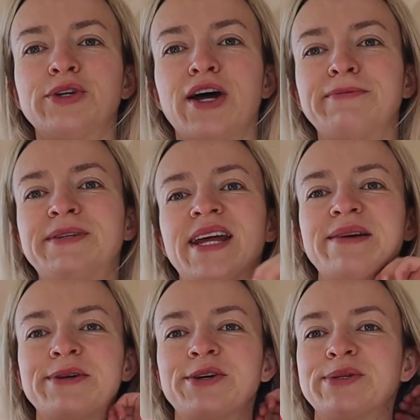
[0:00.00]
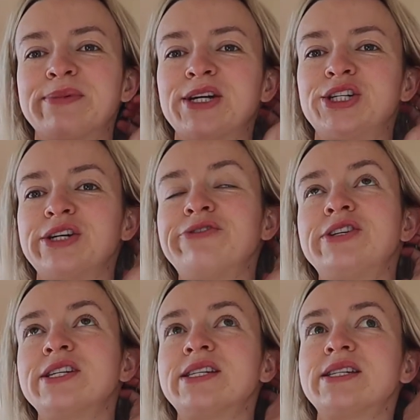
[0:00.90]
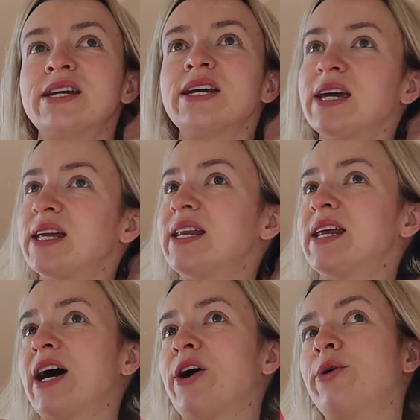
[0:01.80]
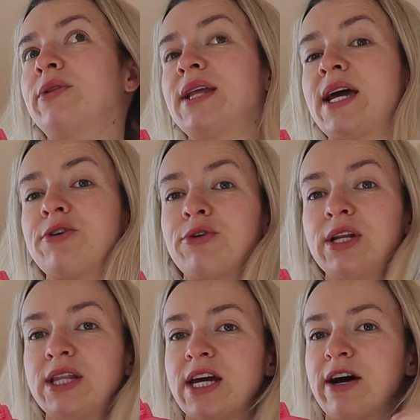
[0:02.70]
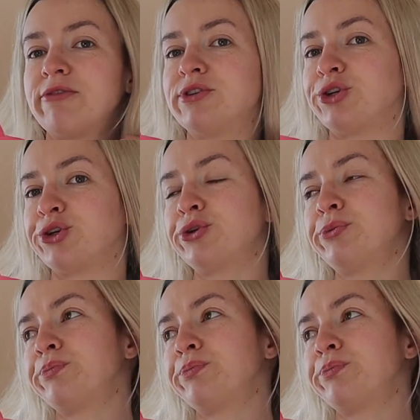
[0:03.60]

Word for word: time today because my shift is now later on in the afternoon.